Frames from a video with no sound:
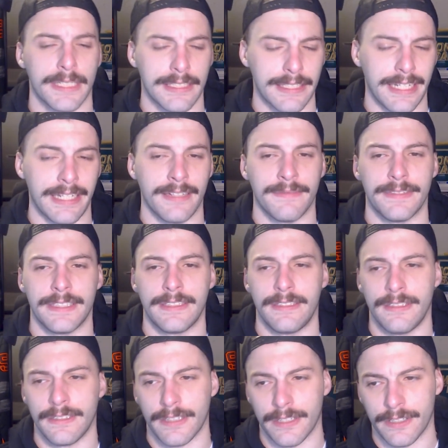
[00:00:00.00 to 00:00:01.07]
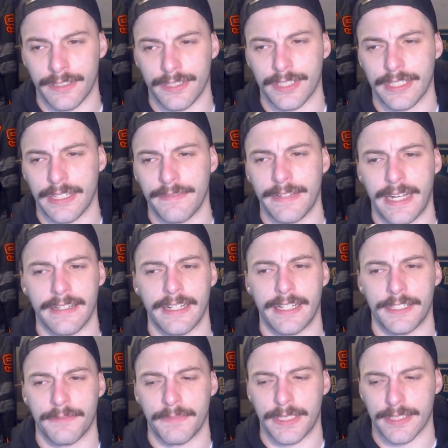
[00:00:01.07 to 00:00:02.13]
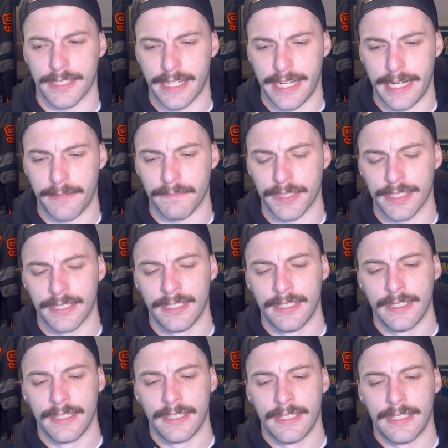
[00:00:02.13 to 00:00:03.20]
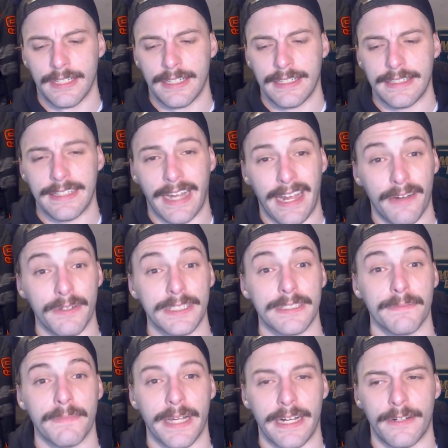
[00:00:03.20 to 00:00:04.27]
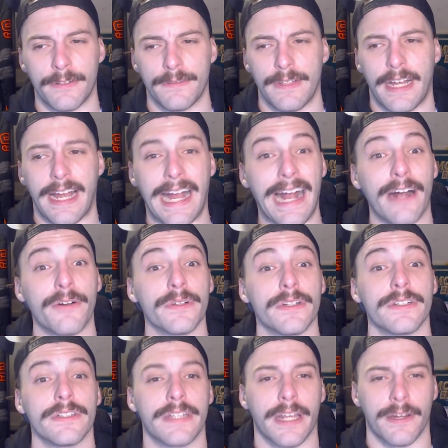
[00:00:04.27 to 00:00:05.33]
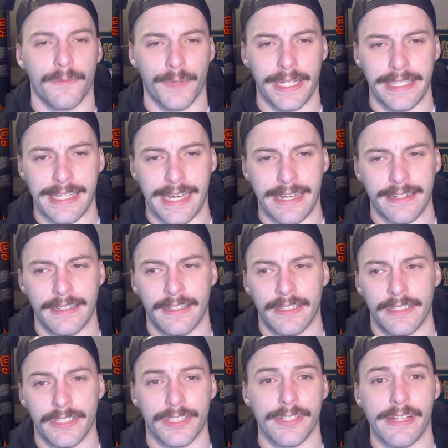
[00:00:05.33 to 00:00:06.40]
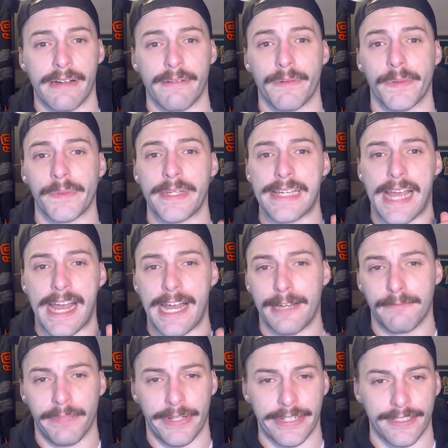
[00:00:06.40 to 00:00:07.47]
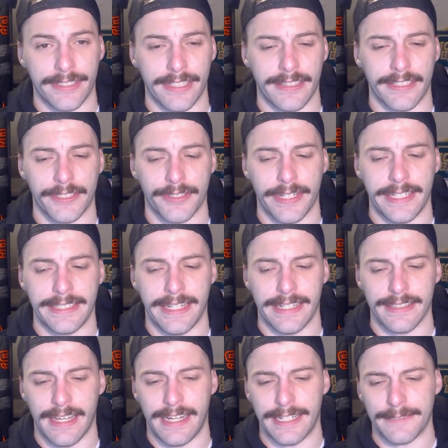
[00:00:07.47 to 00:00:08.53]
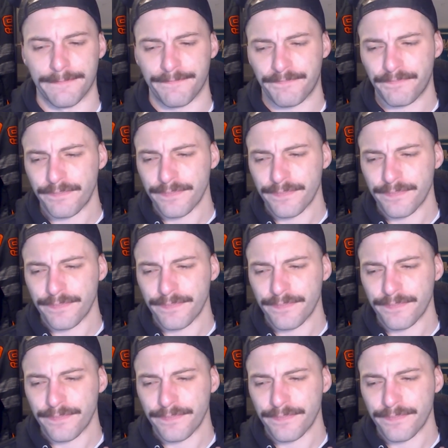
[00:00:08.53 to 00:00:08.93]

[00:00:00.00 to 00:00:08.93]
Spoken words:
McDavid, Nurse, they've had guys miss games. Now it's about how good can we get so that when we add players at the trade deadline,